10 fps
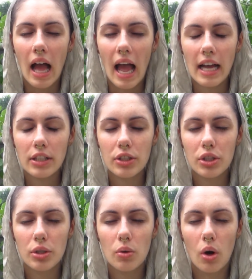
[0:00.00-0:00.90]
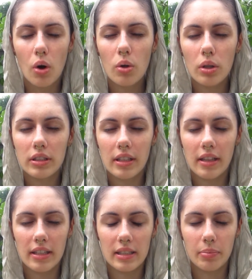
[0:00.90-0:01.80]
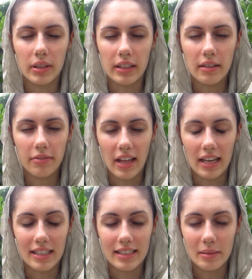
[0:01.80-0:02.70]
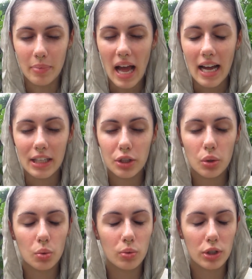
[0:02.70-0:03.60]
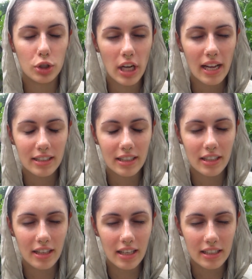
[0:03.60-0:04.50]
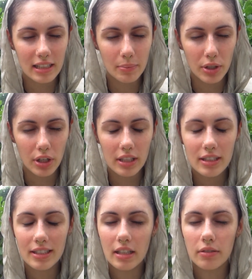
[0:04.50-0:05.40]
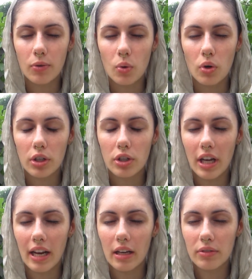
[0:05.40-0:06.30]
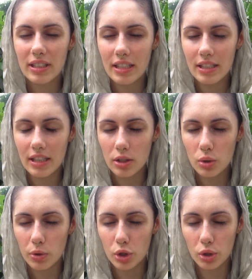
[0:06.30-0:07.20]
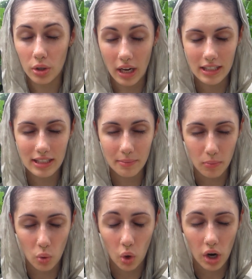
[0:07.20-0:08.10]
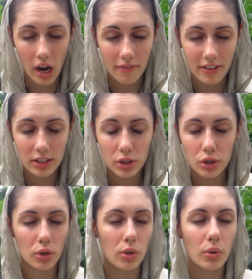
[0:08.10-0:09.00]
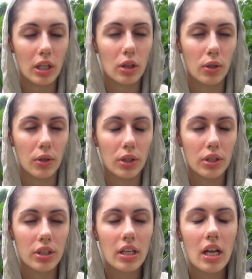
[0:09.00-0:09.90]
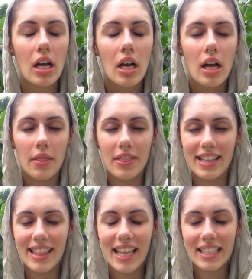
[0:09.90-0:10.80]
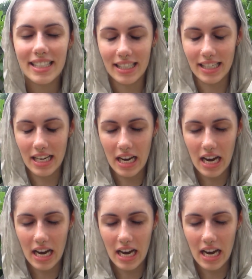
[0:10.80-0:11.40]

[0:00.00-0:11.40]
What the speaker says: As you hold this belief that it is bad, you reject the experience, therefore creating resistance, which creates more of it, so you can learn the lesson.